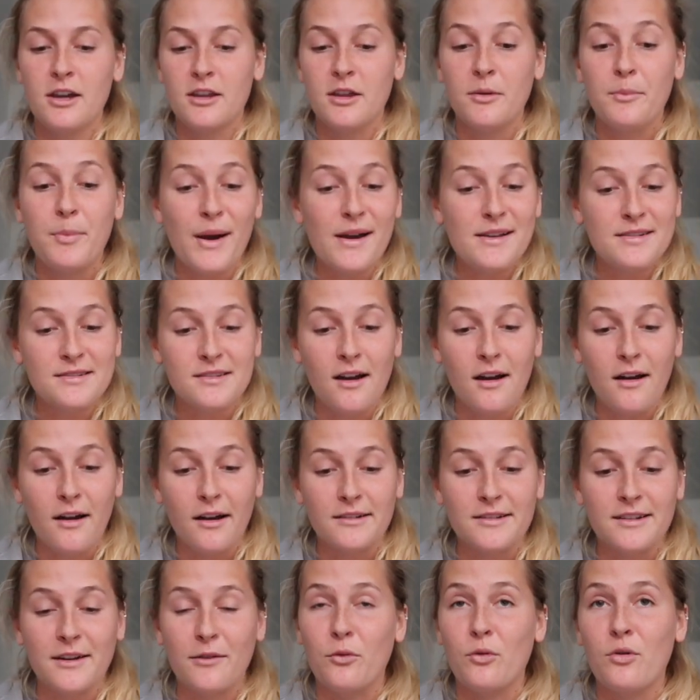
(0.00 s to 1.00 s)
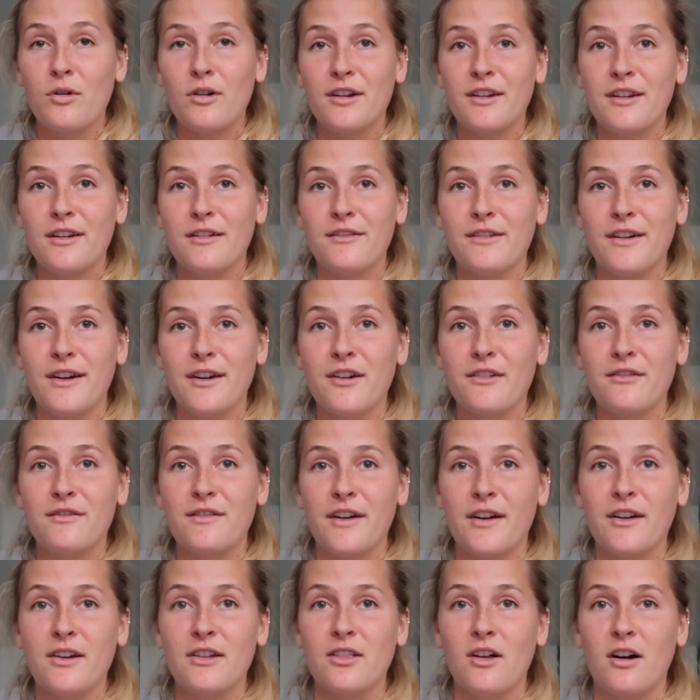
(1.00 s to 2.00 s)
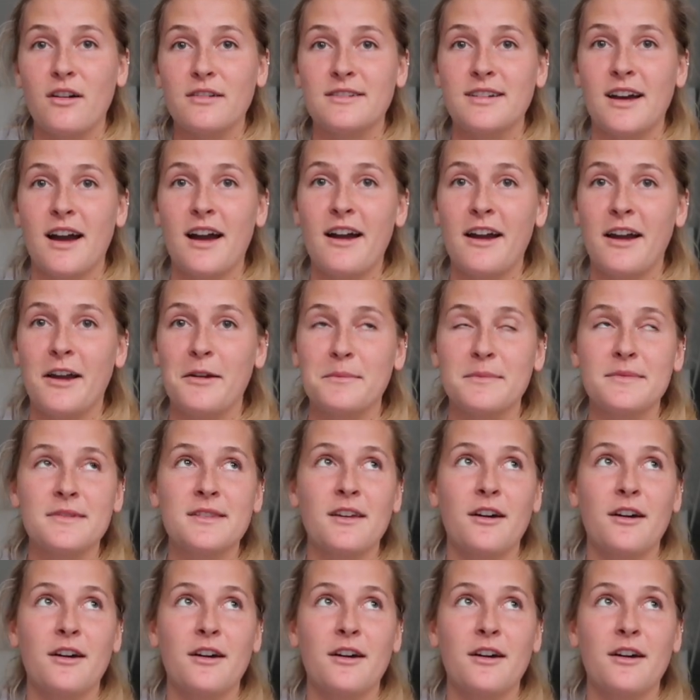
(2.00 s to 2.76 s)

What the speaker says: the best socks I've worn in a very, very long time.